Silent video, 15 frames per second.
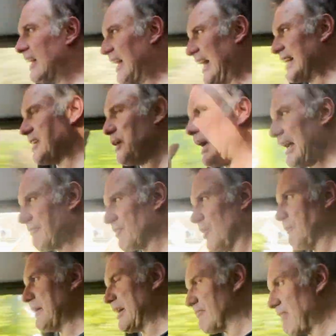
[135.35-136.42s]
and you have got
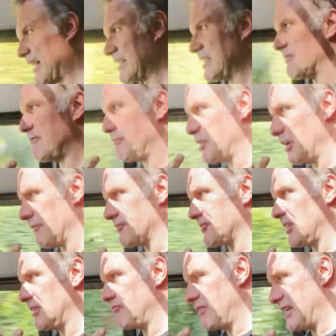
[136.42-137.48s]
a bit of rattling from the
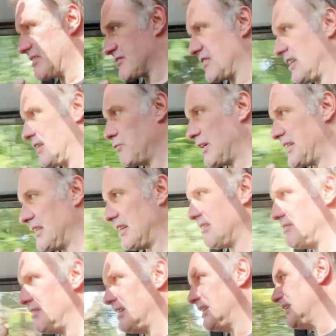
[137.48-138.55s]
offside rear side window.